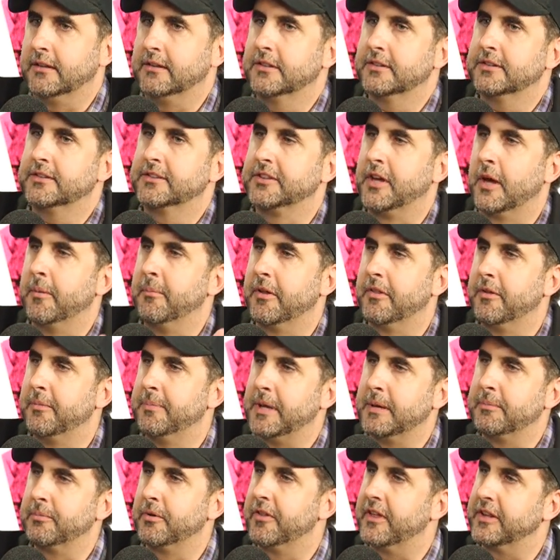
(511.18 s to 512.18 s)
some of the
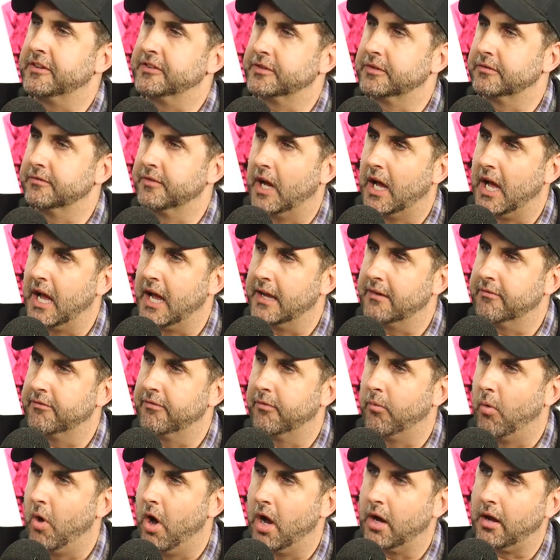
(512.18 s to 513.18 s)
people that
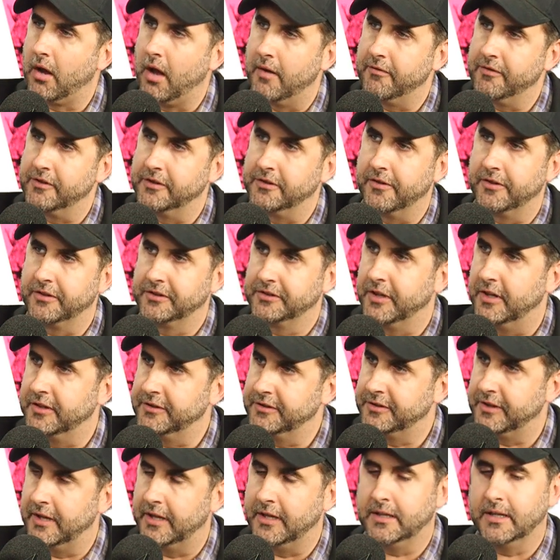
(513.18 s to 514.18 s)
survive walk off into the
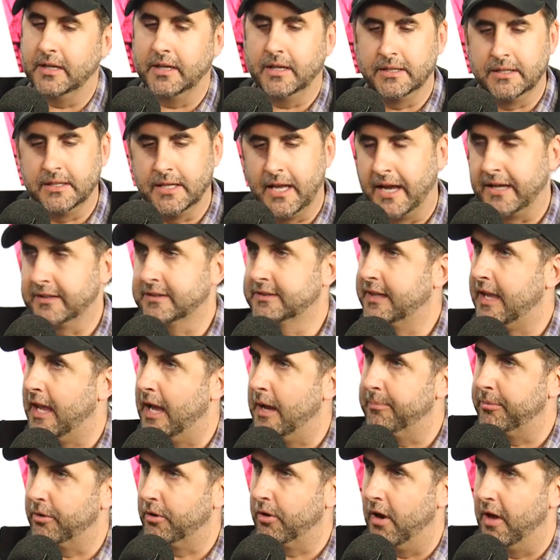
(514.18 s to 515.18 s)
sunset. Nice
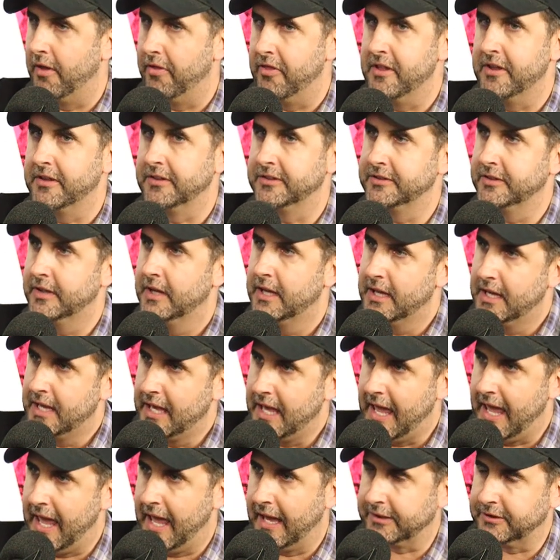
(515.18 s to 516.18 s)
capper on this
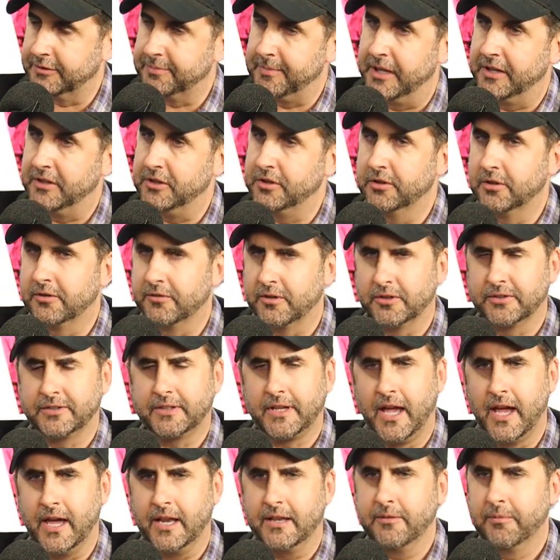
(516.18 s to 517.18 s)
X-Men universe.
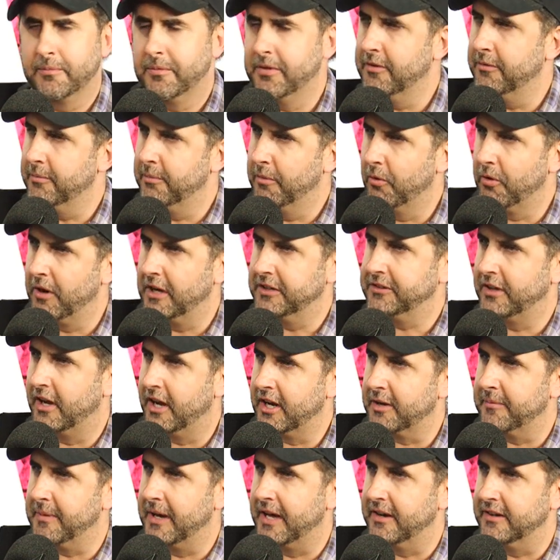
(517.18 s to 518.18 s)
God, the more I
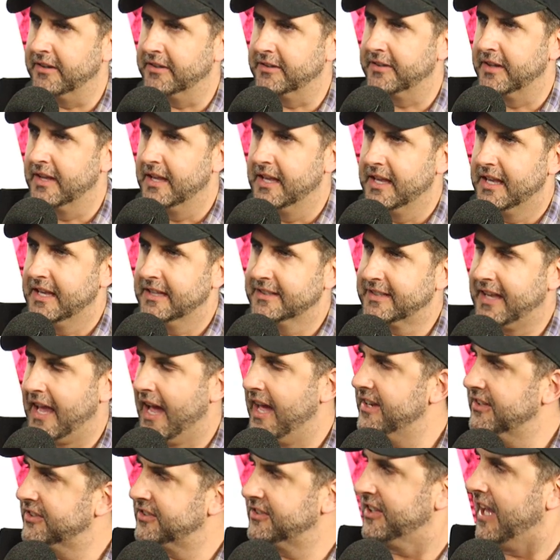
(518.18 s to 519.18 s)
talk about it, it's
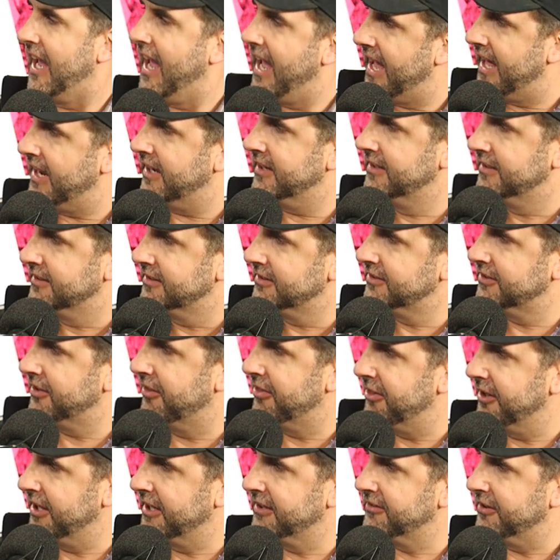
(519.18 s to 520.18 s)
kind of sad to
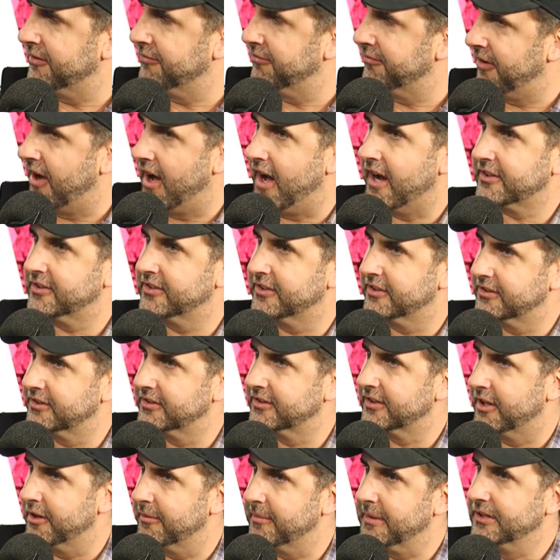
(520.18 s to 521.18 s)
think that Fox
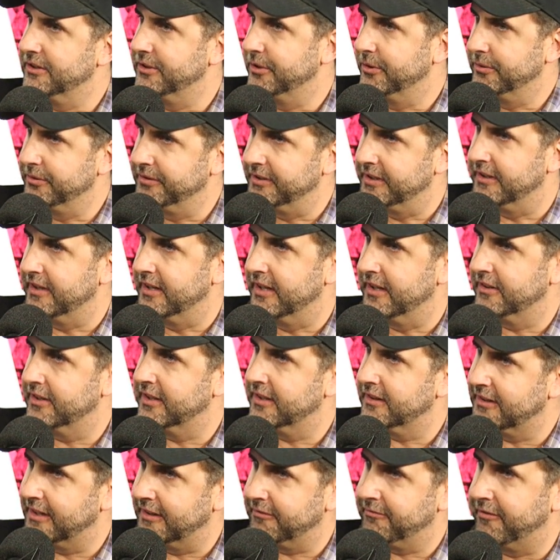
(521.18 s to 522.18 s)
is going to be losing,
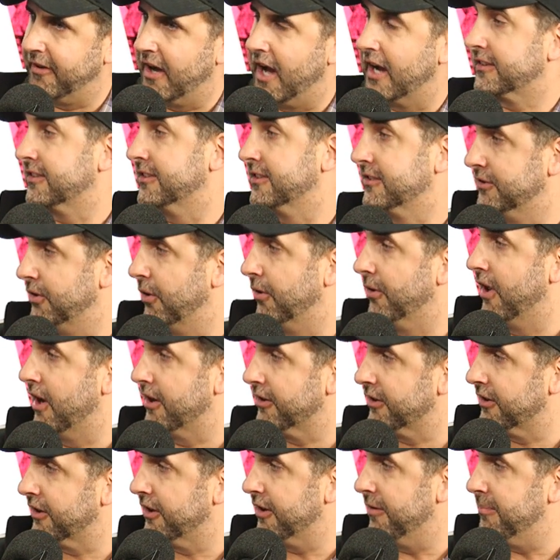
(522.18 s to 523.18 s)
that Fox is no
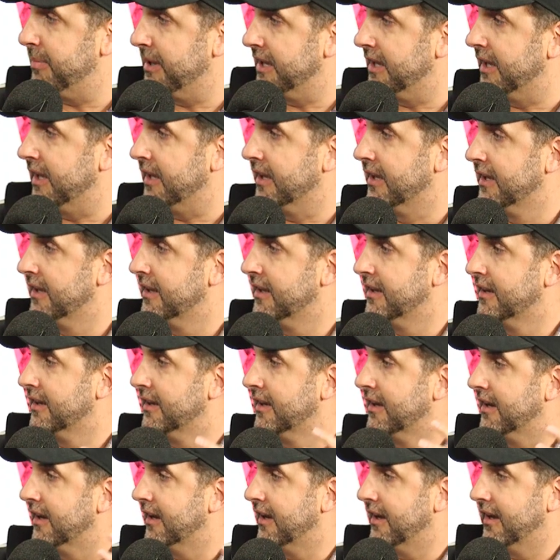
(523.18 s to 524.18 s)
longer going to be. Fox is